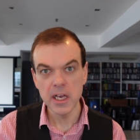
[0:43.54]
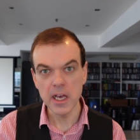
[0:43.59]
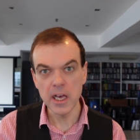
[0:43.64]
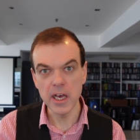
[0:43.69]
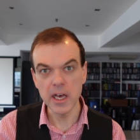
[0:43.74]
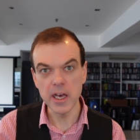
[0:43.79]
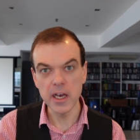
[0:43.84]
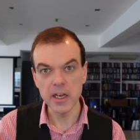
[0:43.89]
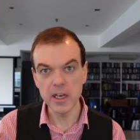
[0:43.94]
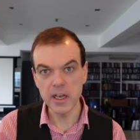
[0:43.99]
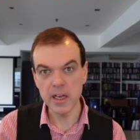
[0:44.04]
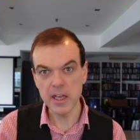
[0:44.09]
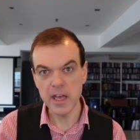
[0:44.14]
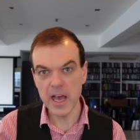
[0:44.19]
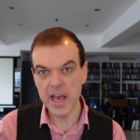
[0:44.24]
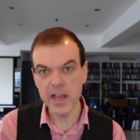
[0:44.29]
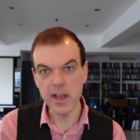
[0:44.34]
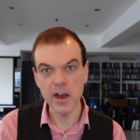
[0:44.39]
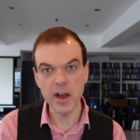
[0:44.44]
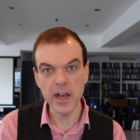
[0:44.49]
uh,
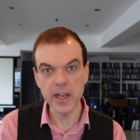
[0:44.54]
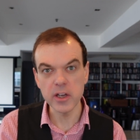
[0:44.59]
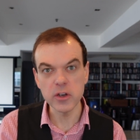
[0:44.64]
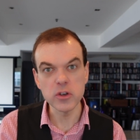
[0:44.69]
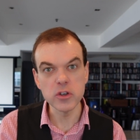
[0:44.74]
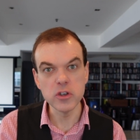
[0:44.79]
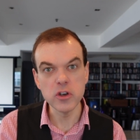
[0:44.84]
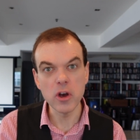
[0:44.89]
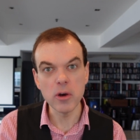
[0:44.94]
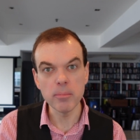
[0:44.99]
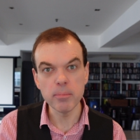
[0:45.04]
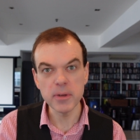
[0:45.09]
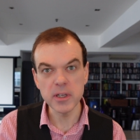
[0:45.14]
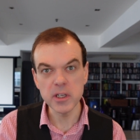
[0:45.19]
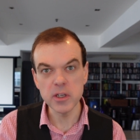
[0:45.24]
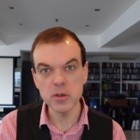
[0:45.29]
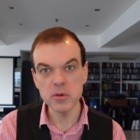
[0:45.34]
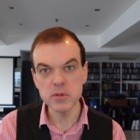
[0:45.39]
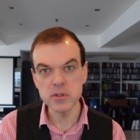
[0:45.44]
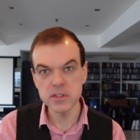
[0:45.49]
AI could not be
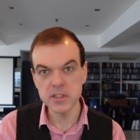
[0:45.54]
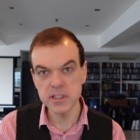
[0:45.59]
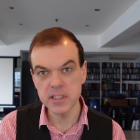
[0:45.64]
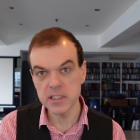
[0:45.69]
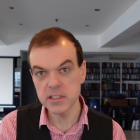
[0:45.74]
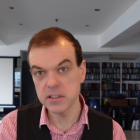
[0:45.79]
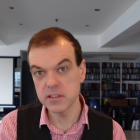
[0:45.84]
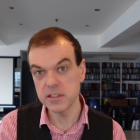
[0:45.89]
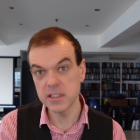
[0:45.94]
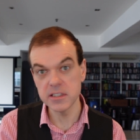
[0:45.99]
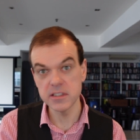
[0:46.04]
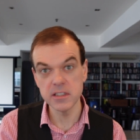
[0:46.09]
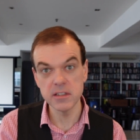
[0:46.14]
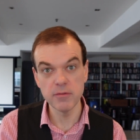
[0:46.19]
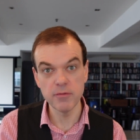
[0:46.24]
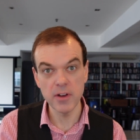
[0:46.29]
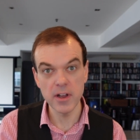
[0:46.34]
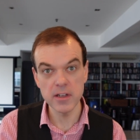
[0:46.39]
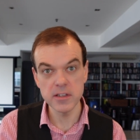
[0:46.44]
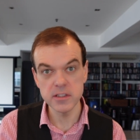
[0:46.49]
used to dis
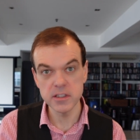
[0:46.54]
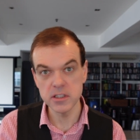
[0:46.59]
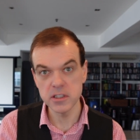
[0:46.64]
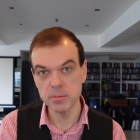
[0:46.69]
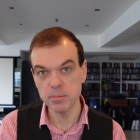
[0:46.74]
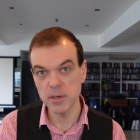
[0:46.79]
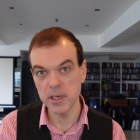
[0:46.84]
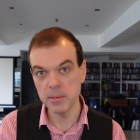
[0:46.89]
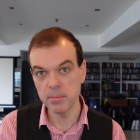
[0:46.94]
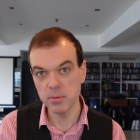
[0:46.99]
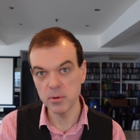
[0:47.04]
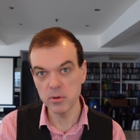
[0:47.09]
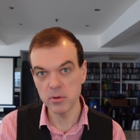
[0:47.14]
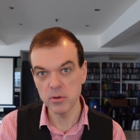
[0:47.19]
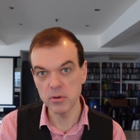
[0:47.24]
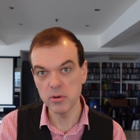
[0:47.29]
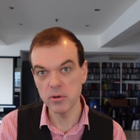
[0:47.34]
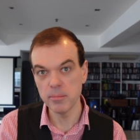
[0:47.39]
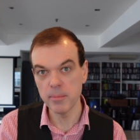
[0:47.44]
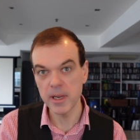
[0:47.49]
disadvantage people
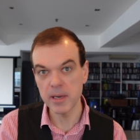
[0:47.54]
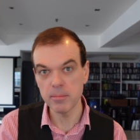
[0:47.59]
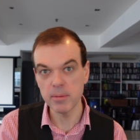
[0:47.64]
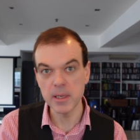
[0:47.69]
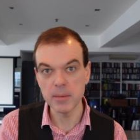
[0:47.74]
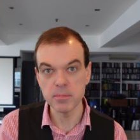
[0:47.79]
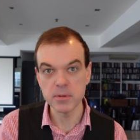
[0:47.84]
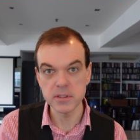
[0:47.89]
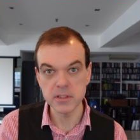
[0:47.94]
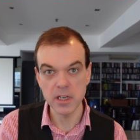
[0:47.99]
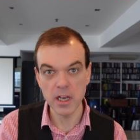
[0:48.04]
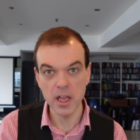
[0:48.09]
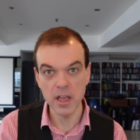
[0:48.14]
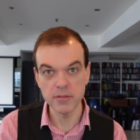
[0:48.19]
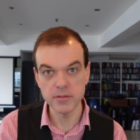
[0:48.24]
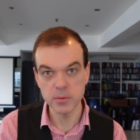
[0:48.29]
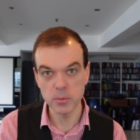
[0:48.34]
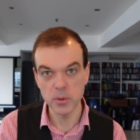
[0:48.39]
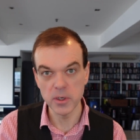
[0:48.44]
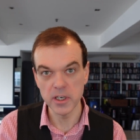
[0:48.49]
or make people's
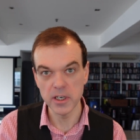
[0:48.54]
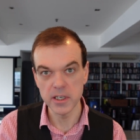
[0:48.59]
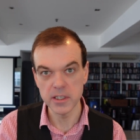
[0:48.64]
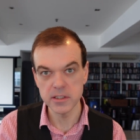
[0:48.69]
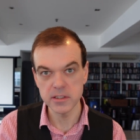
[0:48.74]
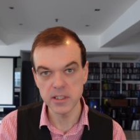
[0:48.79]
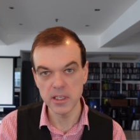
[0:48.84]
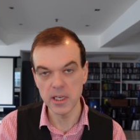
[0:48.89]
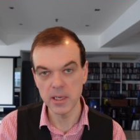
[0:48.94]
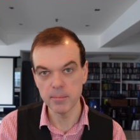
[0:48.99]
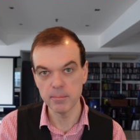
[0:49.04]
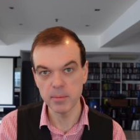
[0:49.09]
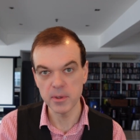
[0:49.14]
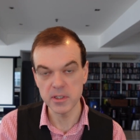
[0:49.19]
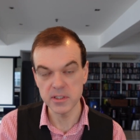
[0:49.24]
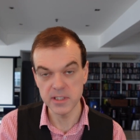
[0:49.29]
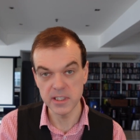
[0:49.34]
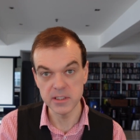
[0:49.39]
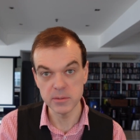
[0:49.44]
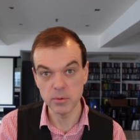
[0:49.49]
lives worse, um,
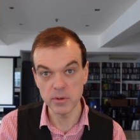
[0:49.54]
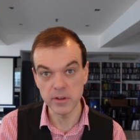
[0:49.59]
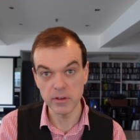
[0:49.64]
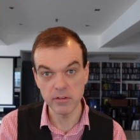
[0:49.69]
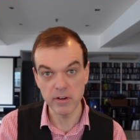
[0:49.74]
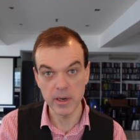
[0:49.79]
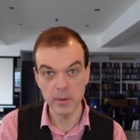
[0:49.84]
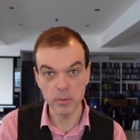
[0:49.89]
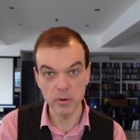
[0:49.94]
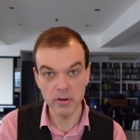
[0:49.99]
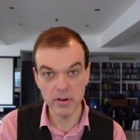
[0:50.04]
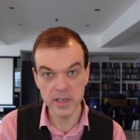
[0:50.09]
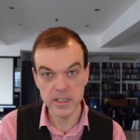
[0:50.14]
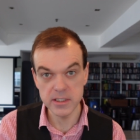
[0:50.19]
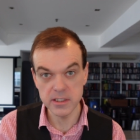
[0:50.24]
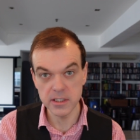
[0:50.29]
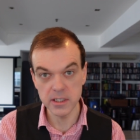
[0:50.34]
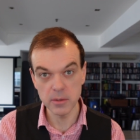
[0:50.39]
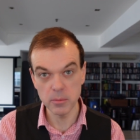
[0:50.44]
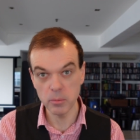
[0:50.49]
because there's one of the great
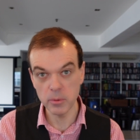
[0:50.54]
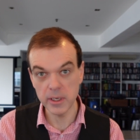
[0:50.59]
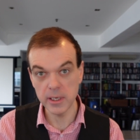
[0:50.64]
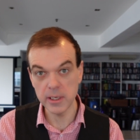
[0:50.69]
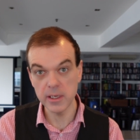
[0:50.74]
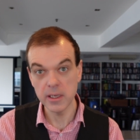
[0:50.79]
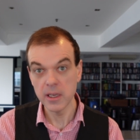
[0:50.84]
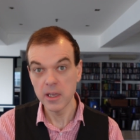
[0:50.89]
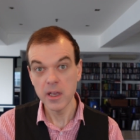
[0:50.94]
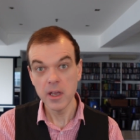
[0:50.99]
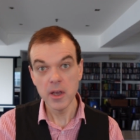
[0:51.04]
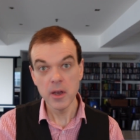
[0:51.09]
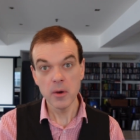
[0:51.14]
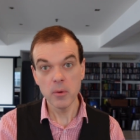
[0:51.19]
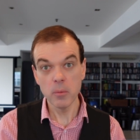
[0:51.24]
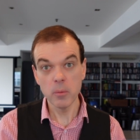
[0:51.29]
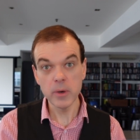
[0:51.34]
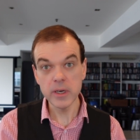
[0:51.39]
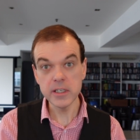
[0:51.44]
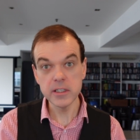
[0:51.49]
worries that we
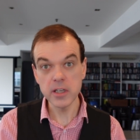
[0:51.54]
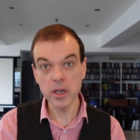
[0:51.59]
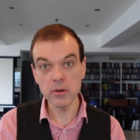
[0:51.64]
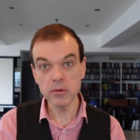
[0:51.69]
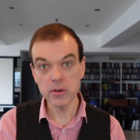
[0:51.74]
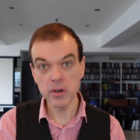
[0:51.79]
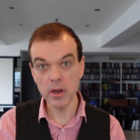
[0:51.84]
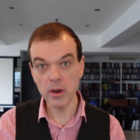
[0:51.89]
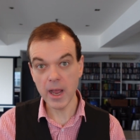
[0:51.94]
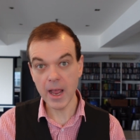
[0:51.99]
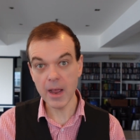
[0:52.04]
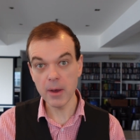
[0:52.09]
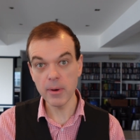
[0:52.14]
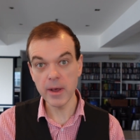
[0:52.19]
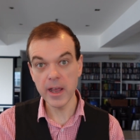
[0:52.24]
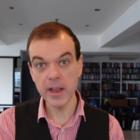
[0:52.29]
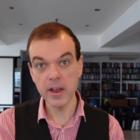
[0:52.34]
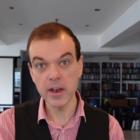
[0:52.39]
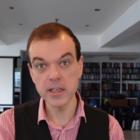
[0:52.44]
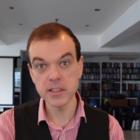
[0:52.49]
we don't know how
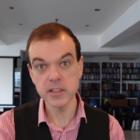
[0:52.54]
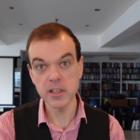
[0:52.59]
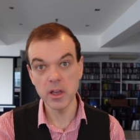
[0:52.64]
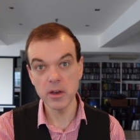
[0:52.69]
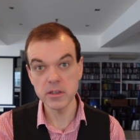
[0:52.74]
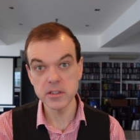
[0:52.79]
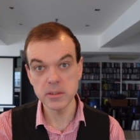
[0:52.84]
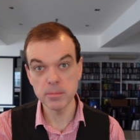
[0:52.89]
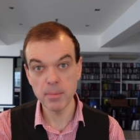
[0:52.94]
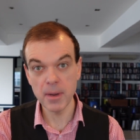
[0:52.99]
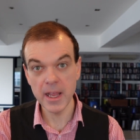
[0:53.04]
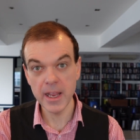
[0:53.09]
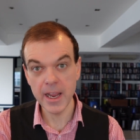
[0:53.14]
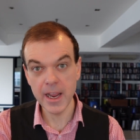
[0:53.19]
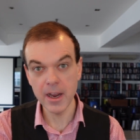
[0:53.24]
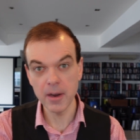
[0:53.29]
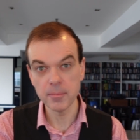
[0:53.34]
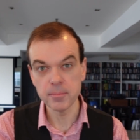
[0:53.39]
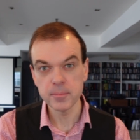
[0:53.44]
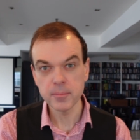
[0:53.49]
AI is going to play
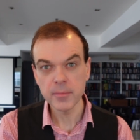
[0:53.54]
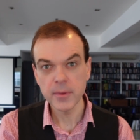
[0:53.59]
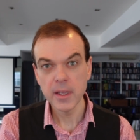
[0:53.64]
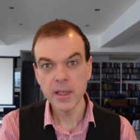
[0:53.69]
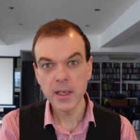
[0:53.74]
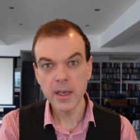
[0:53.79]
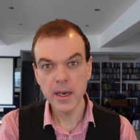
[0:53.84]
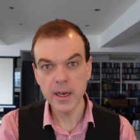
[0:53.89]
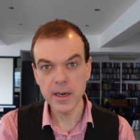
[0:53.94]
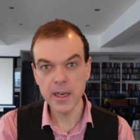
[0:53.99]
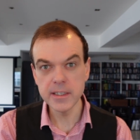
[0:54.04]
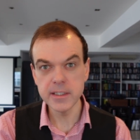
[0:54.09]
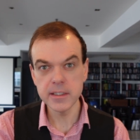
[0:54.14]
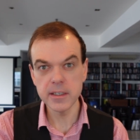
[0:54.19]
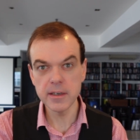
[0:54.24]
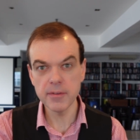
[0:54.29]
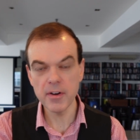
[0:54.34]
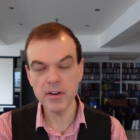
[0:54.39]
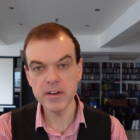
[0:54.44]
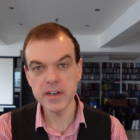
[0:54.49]
out. And I did a
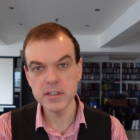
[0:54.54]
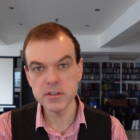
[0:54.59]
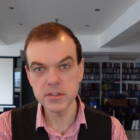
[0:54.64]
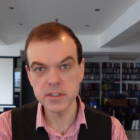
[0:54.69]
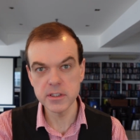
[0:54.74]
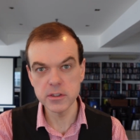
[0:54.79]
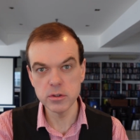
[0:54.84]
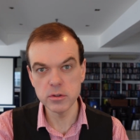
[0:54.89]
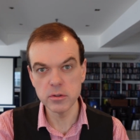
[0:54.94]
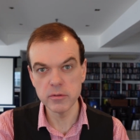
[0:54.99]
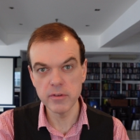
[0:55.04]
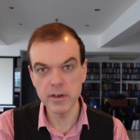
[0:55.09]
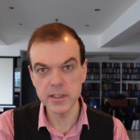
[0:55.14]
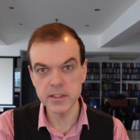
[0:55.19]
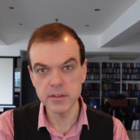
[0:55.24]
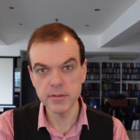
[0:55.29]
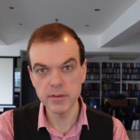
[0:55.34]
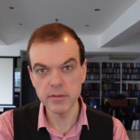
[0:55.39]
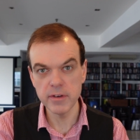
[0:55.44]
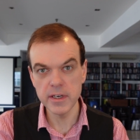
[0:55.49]
very interesting talk
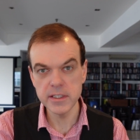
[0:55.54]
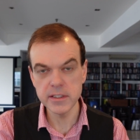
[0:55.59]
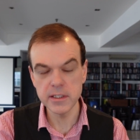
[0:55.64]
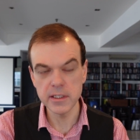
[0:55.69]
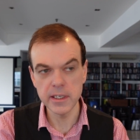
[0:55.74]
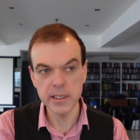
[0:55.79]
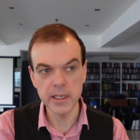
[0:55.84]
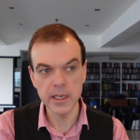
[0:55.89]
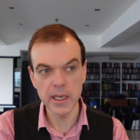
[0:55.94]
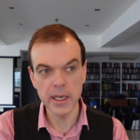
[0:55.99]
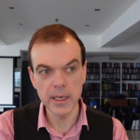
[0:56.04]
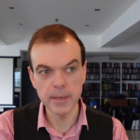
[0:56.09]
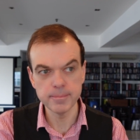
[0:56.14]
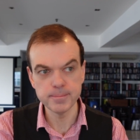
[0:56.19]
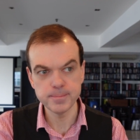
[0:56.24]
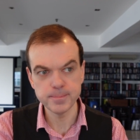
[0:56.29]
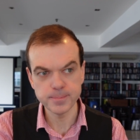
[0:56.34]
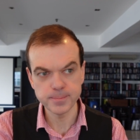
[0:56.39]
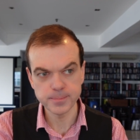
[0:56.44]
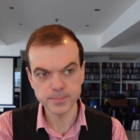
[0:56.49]
relatively recently.
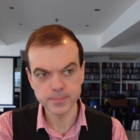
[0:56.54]
Um,